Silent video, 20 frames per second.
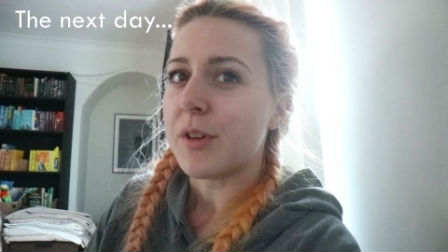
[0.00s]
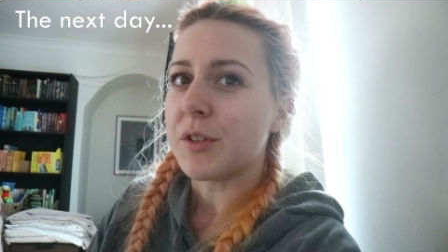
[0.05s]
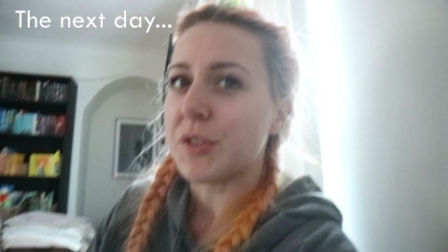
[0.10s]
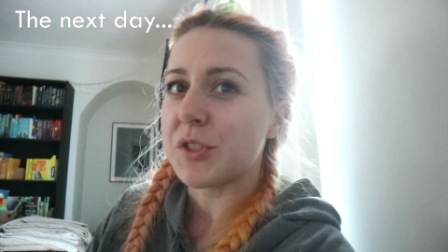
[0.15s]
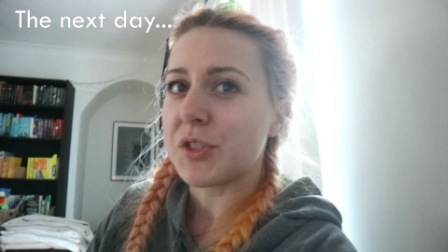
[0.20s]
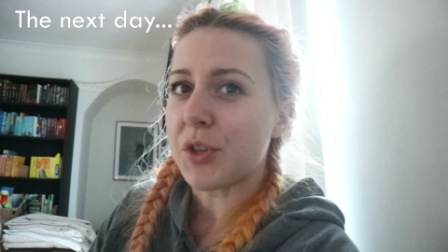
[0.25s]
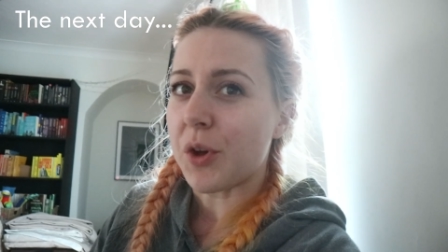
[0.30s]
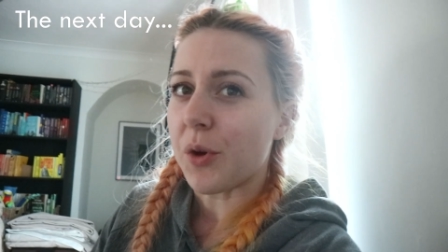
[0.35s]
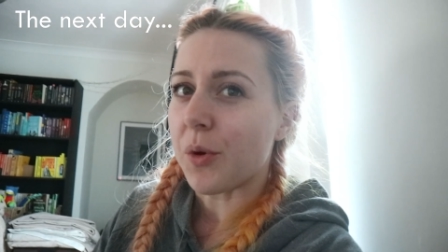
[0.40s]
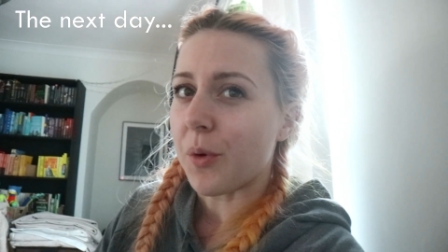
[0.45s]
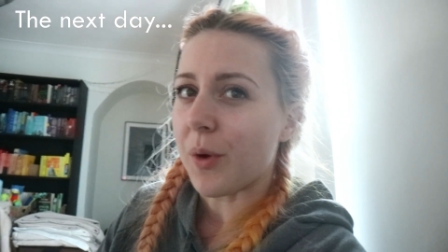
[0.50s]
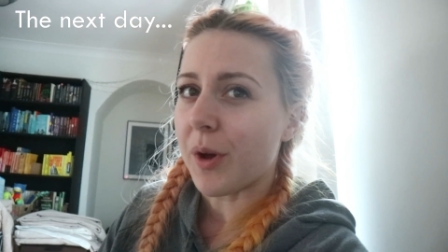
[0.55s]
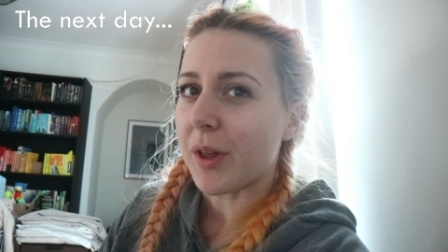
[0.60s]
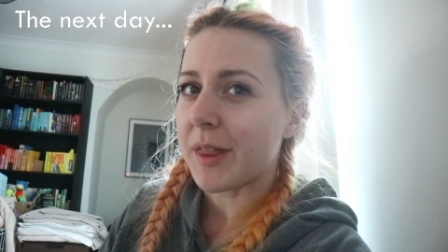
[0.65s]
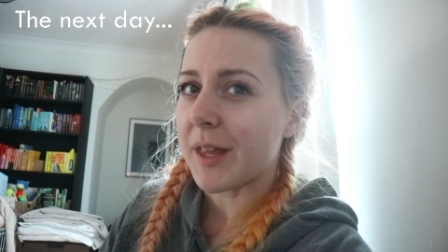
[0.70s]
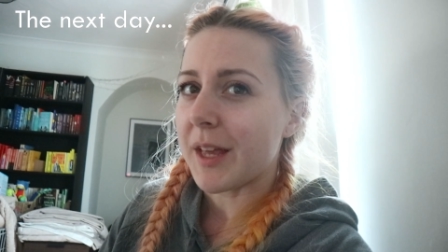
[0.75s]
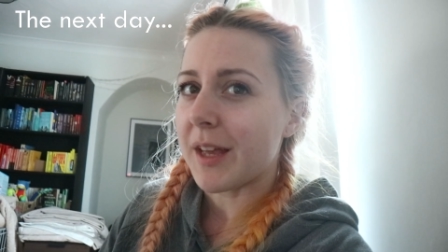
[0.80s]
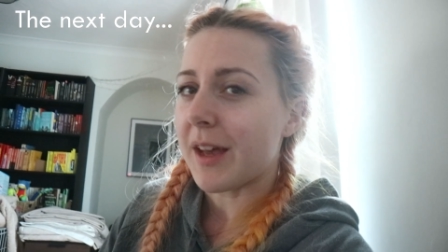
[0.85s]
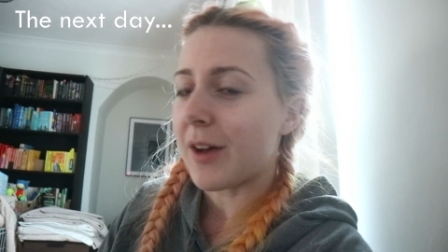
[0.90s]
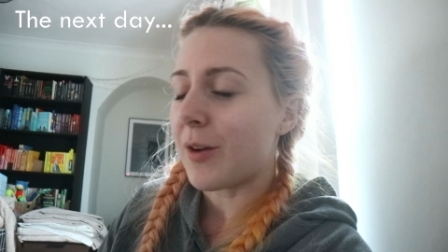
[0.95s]
So I
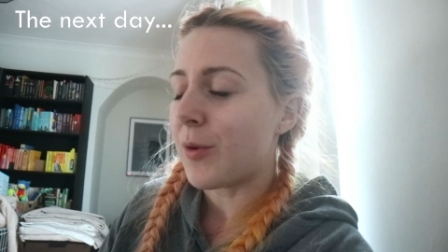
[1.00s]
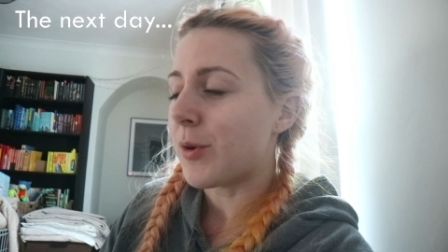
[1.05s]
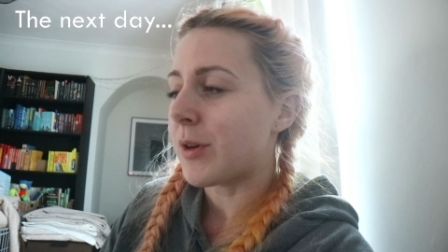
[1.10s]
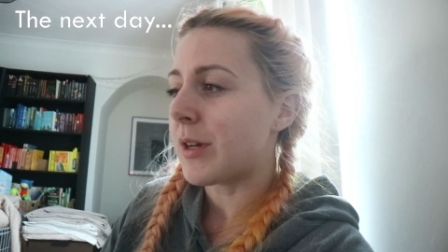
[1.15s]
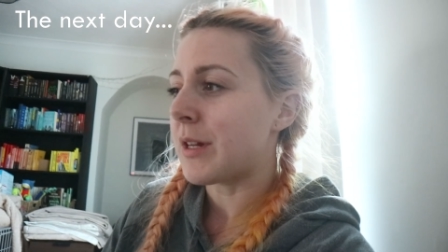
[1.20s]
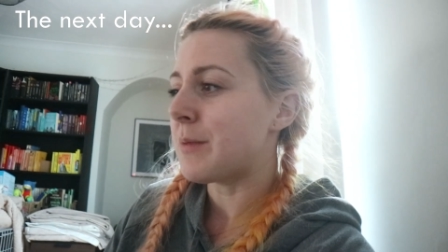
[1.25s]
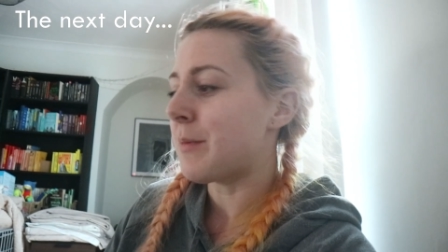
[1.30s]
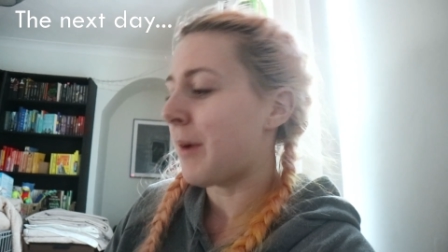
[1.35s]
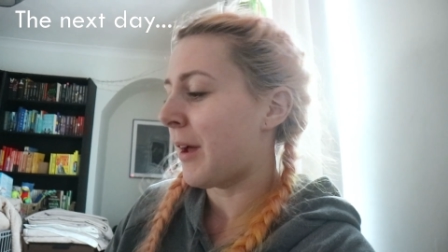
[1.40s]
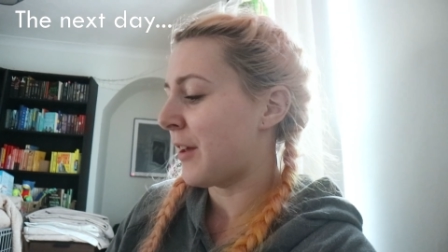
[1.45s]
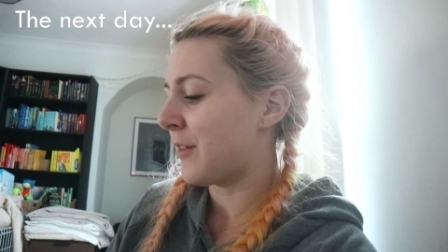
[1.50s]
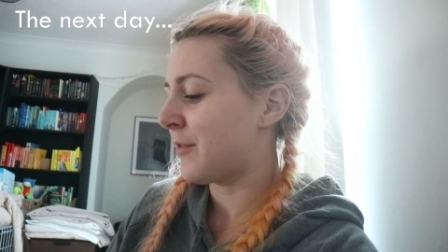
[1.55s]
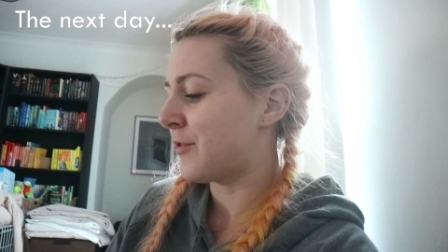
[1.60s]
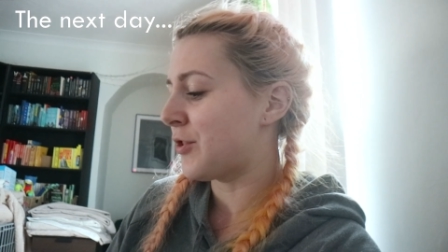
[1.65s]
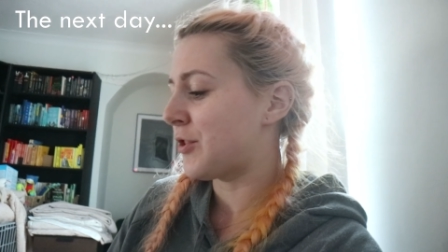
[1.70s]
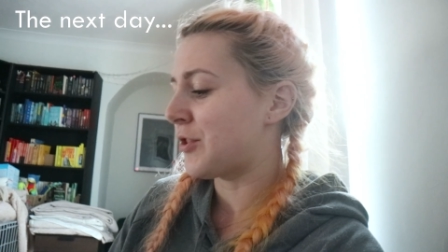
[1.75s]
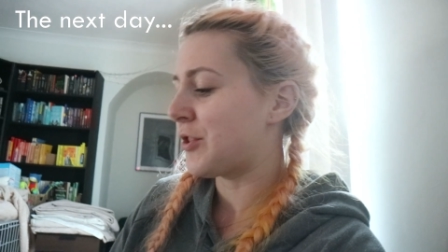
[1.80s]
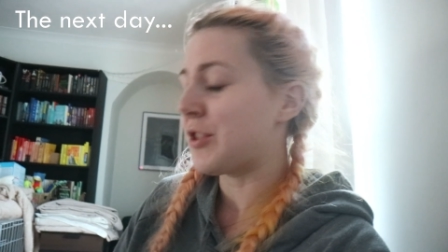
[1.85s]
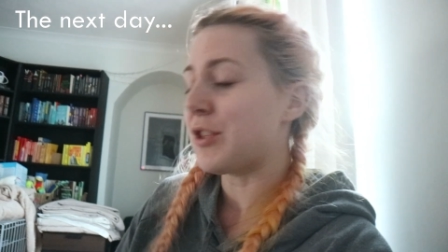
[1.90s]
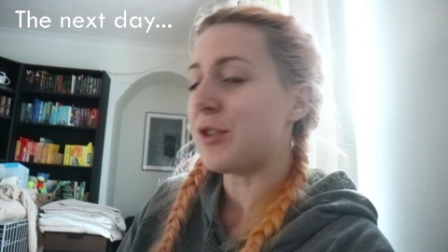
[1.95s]
think Oakley might have
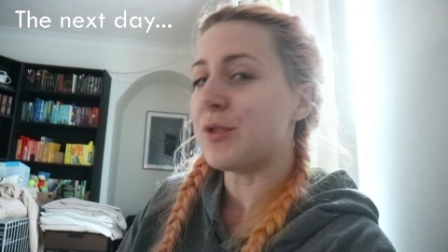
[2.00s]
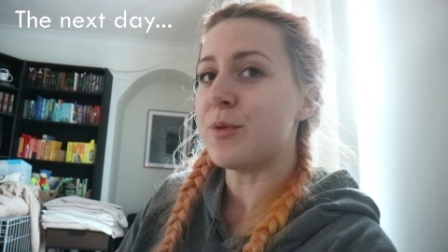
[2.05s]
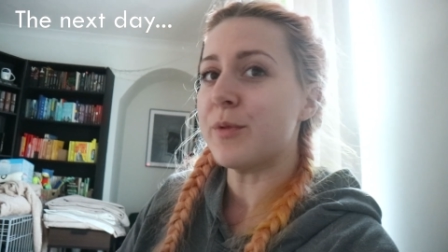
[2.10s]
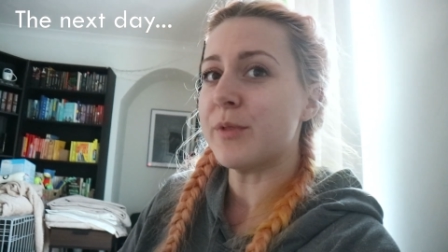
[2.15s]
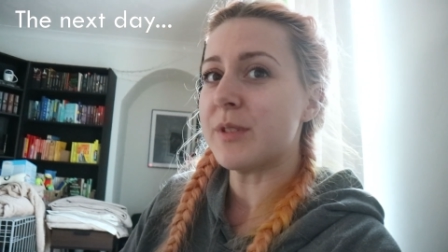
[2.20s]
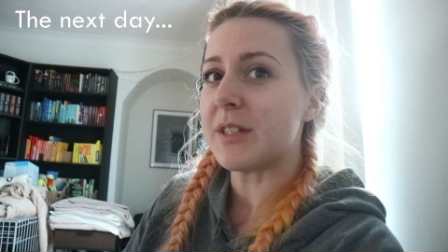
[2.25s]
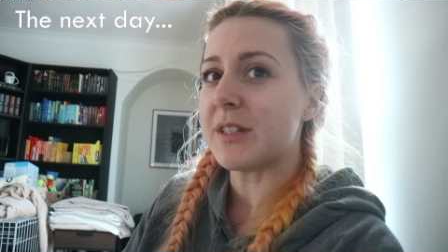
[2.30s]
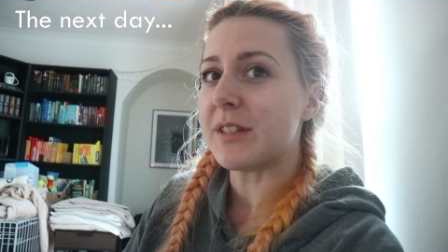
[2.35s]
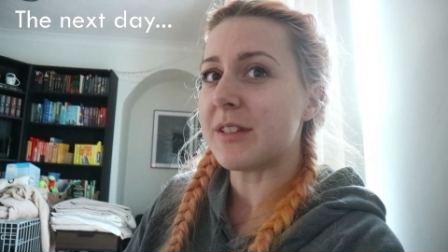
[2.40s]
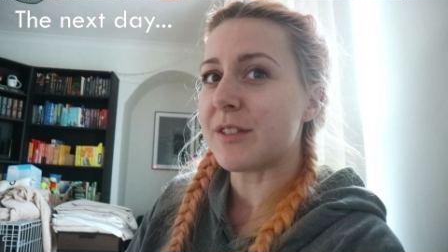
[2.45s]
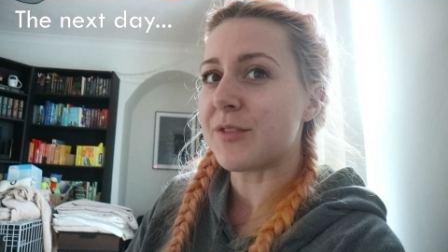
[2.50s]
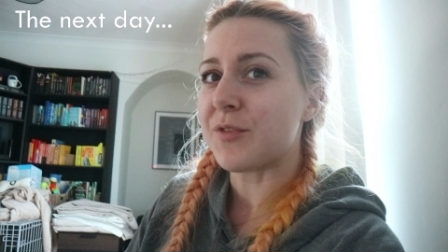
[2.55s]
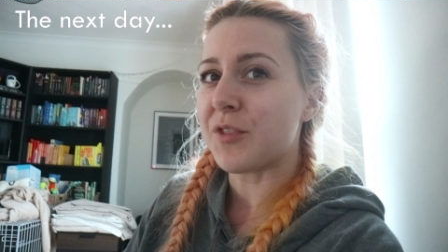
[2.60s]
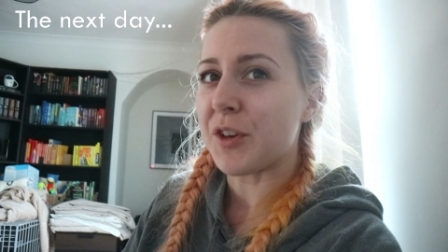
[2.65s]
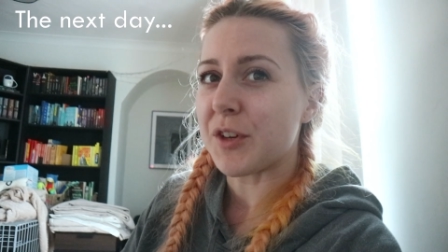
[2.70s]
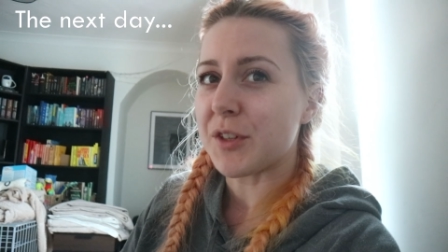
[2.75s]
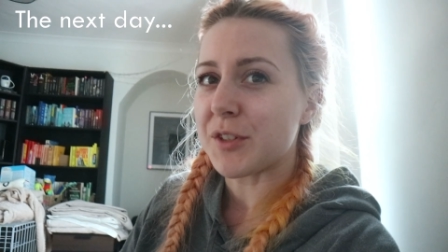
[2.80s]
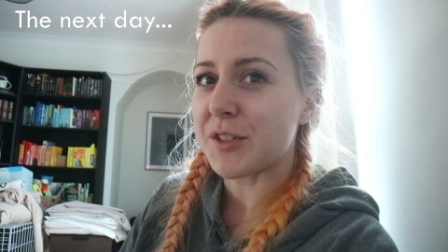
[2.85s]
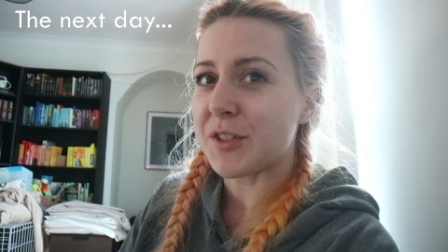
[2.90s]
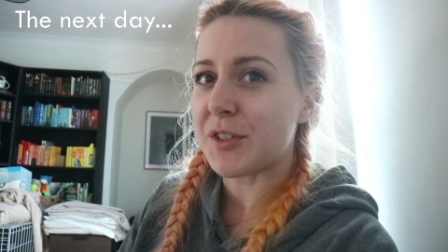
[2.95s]
just used his
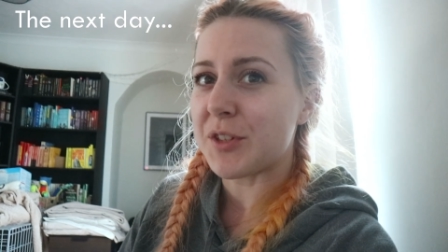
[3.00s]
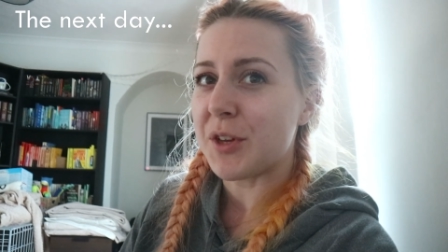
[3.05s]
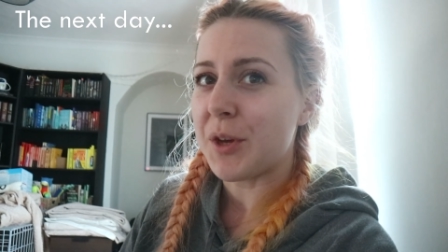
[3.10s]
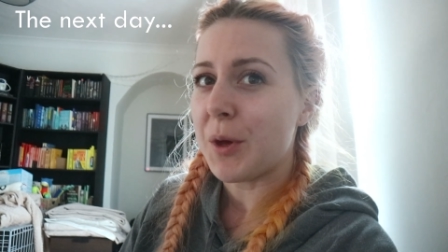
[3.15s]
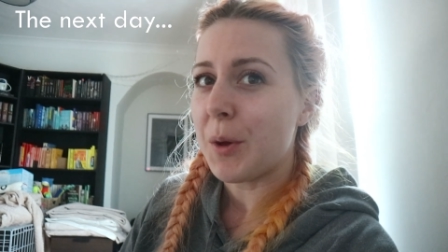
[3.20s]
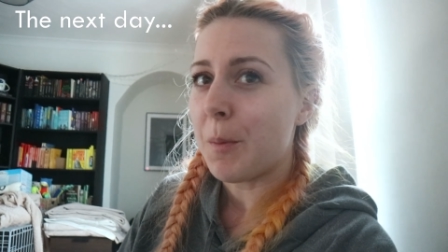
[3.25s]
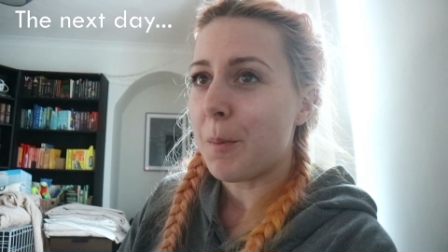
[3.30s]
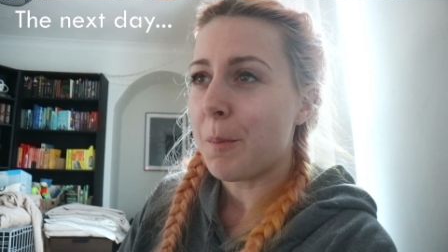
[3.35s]
first